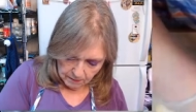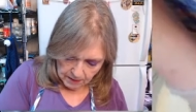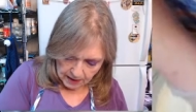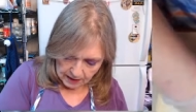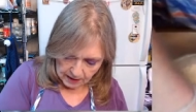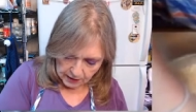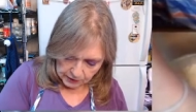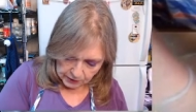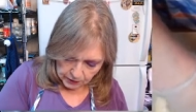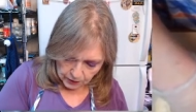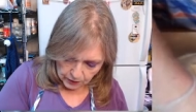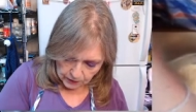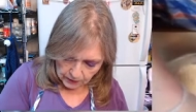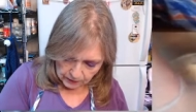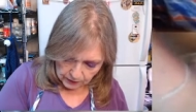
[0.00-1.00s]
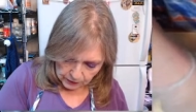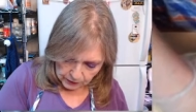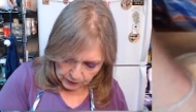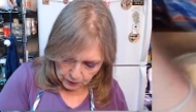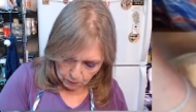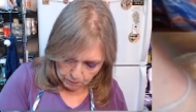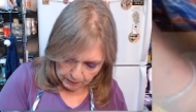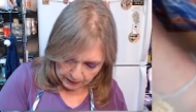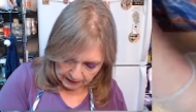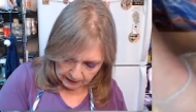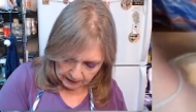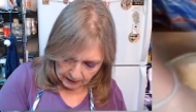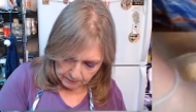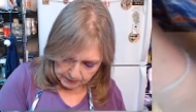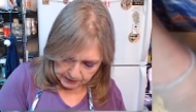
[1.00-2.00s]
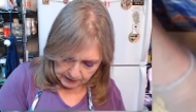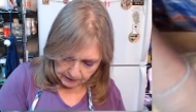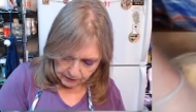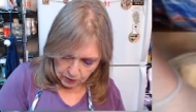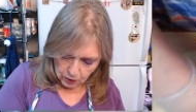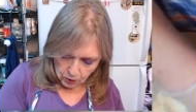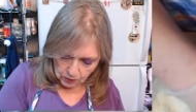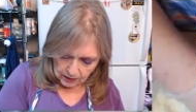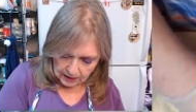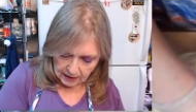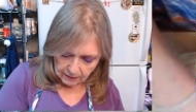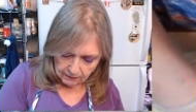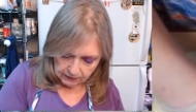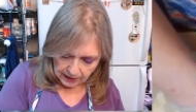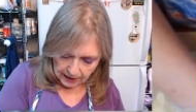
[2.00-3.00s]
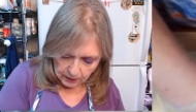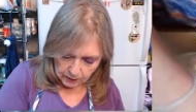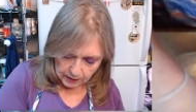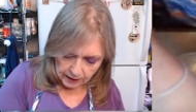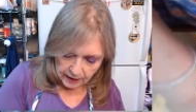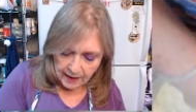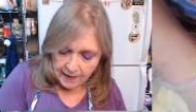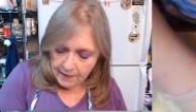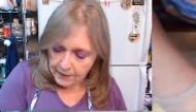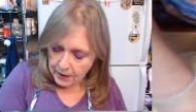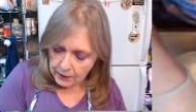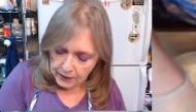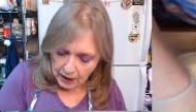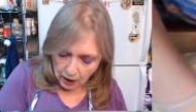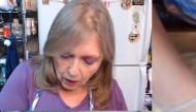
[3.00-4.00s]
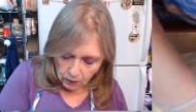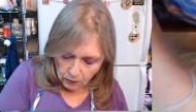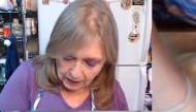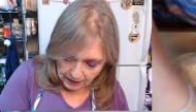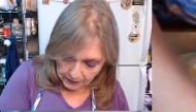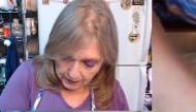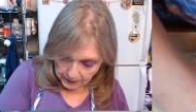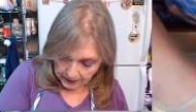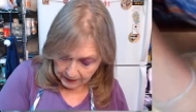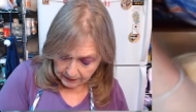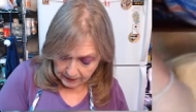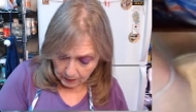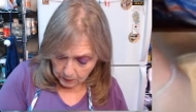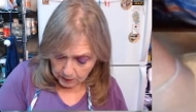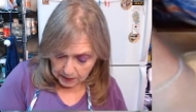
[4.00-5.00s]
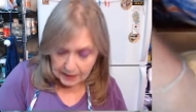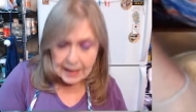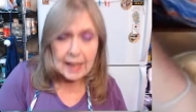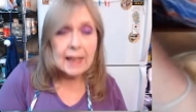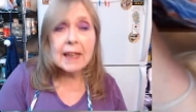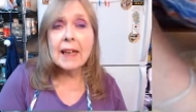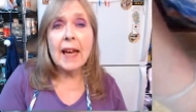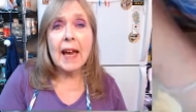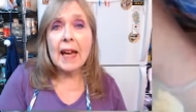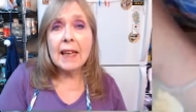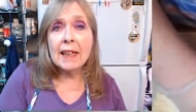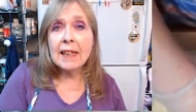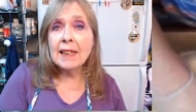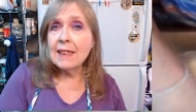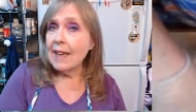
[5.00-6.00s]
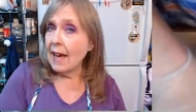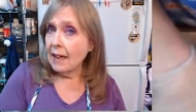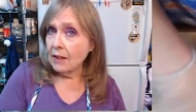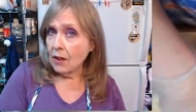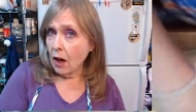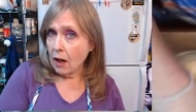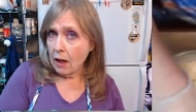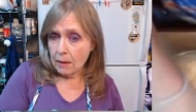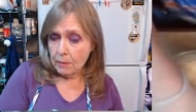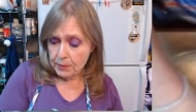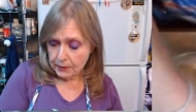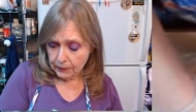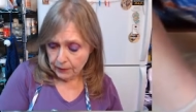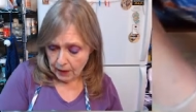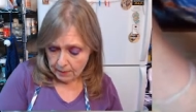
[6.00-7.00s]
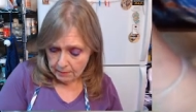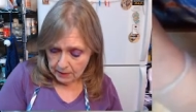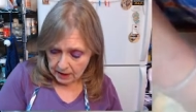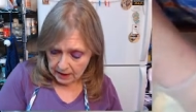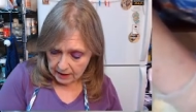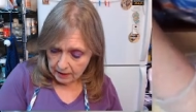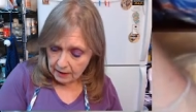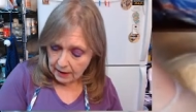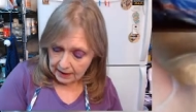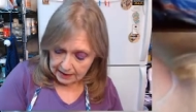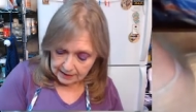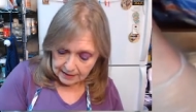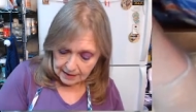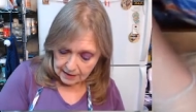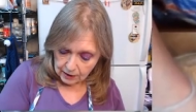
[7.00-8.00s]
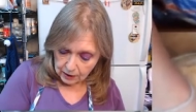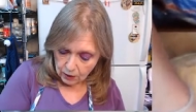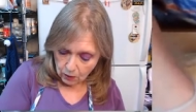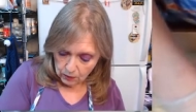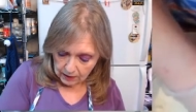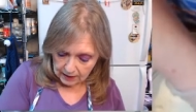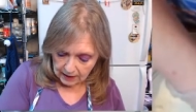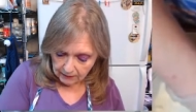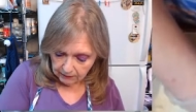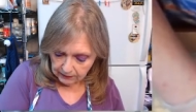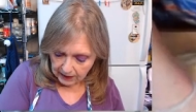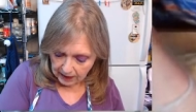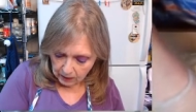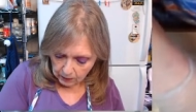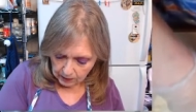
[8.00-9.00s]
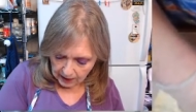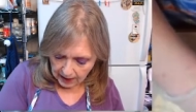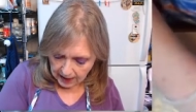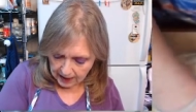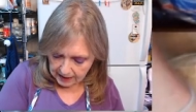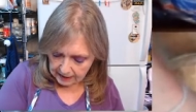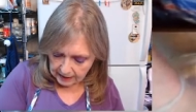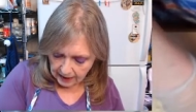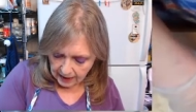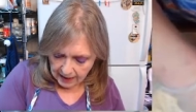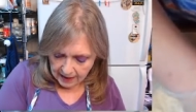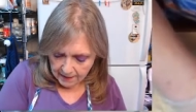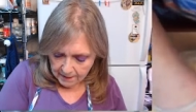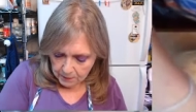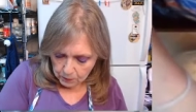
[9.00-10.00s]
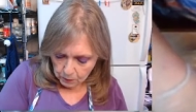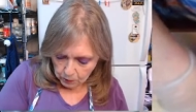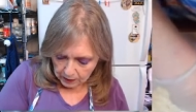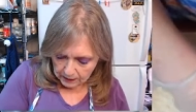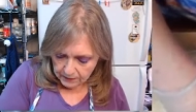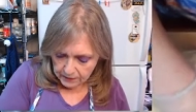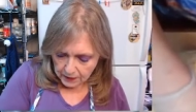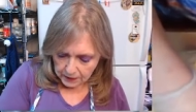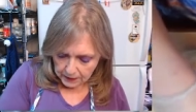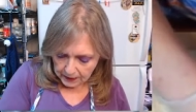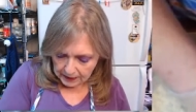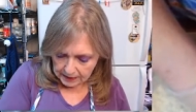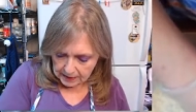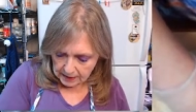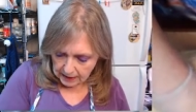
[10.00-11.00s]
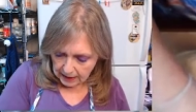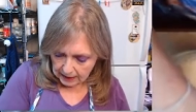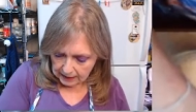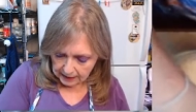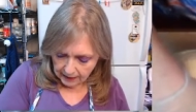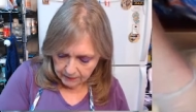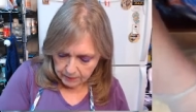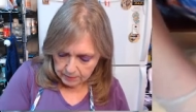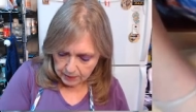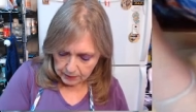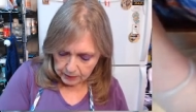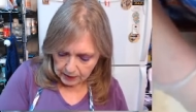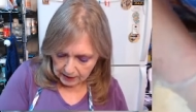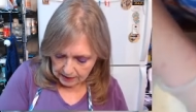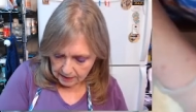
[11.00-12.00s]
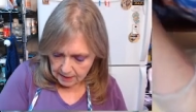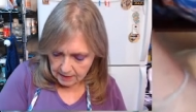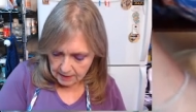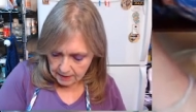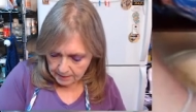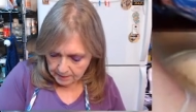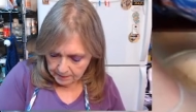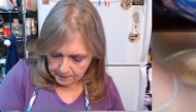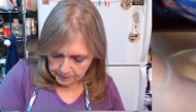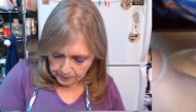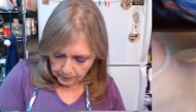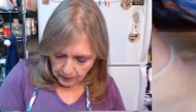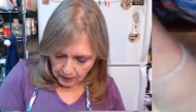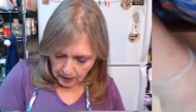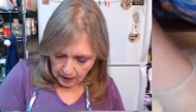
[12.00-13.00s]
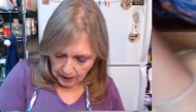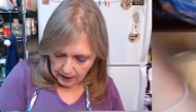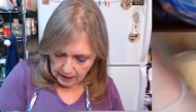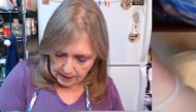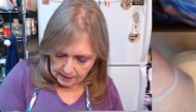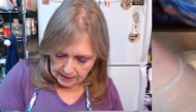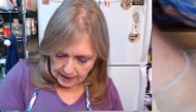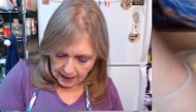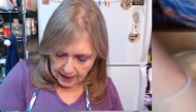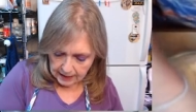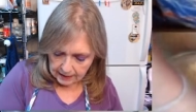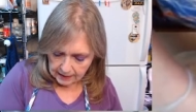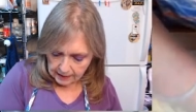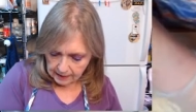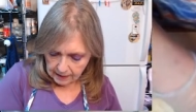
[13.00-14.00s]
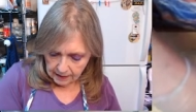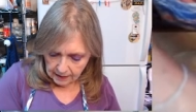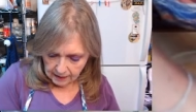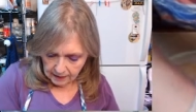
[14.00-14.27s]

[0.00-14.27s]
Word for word: making sure that there's no big lumps of coconut flour. Now the only thing that we're getting any net carbs from here is the coconut flour. And one of the things that I love about this is that